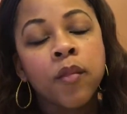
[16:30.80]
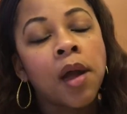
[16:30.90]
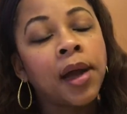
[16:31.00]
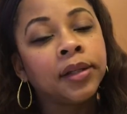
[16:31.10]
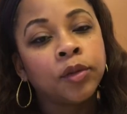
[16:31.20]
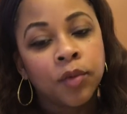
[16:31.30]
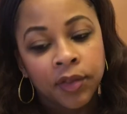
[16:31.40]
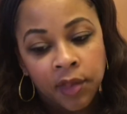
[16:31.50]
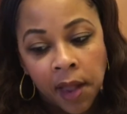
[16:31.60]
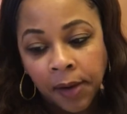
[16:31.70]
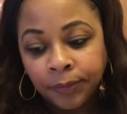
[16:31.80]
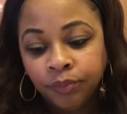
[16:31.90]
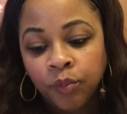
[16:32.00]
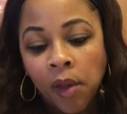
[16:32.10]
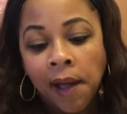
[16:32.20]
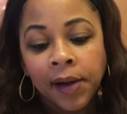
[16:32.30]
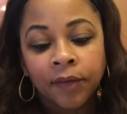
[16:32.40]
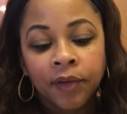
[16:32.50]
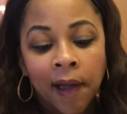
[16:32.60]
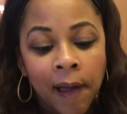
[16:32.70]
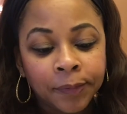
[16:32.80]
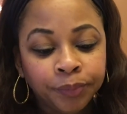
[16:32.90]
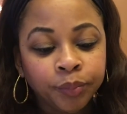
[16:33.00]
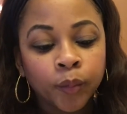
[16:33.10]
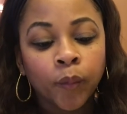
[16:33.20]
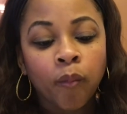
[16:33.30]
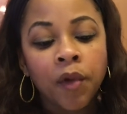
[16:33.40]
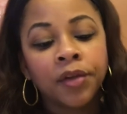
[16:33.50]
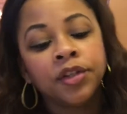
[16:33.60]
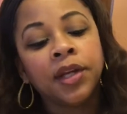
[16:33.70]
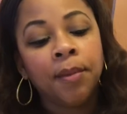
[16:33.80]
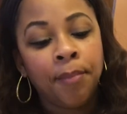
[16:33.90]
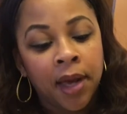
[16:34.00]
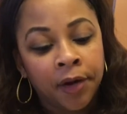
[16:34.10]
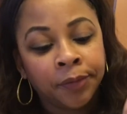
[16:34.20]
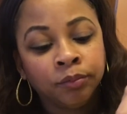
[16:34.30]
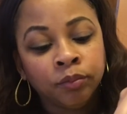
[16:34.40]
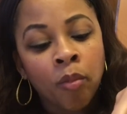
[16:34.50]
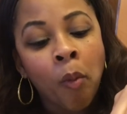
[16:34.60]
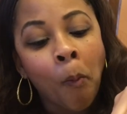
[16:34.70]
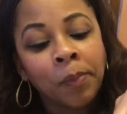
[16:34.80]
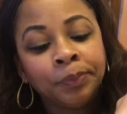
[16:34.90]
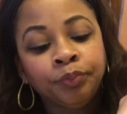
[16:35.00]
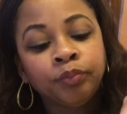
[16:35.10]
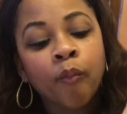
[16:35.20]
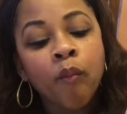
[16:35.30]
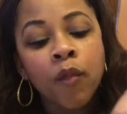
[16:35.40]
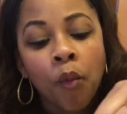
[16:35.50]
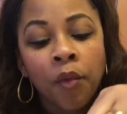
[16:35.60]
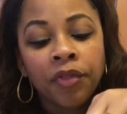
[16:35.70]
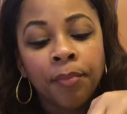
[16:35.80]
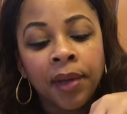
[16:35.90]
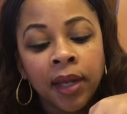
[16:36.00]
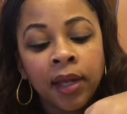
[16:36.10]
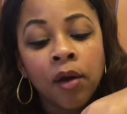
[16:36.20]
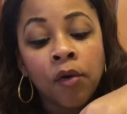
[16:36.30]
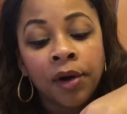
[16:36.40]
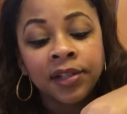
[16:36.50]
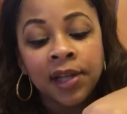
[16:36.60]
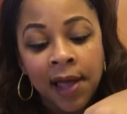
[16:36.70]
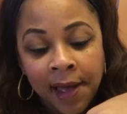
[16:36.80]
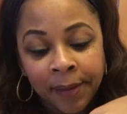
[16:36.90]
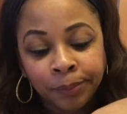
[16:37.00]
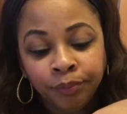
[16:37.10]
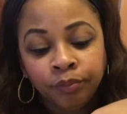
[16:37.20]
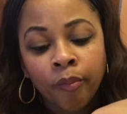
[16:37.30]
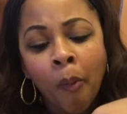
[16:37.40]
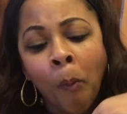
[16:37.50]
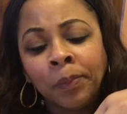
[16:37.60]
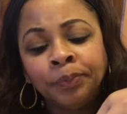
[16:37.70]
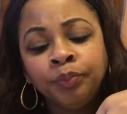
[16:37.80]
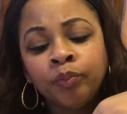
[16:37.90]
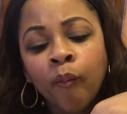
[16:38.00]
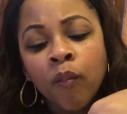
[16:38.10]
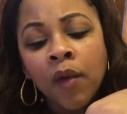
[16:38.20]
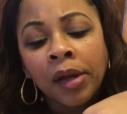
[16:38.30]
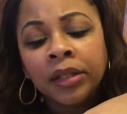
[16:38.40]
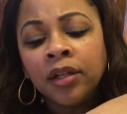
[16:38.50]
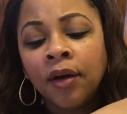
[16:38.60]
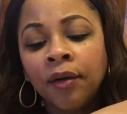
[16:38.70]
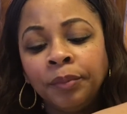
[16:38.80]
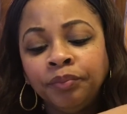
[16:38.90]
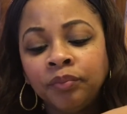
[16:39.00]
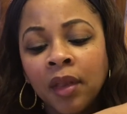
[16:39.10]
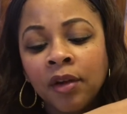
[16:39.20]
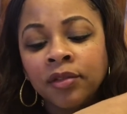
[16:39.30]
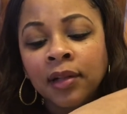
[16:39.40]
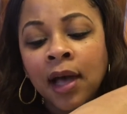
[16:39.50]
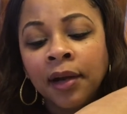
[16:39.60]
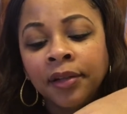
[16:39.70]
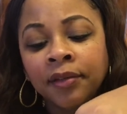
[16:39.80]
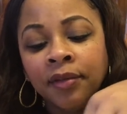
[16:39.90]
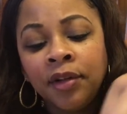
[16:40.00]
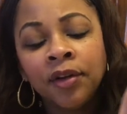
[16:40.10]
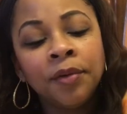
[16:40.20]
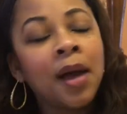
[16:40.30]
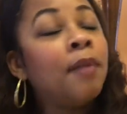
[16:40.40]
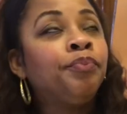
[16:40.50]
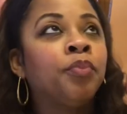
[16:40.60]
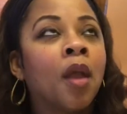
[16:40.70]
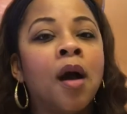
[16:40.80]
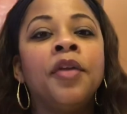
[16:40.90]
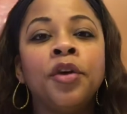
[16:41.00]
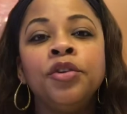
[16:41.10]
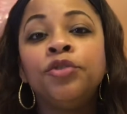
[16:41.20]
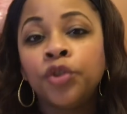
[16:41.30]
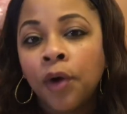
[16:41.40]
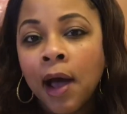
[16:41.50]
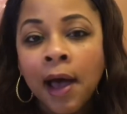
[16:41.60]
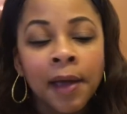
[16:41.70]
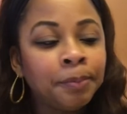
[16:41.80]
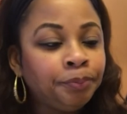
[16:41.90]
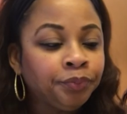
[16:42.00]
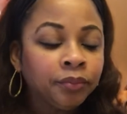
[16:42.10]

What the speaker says: I know one thing. I have got to get better with being on time. You know, there's a lot of, you know, although you try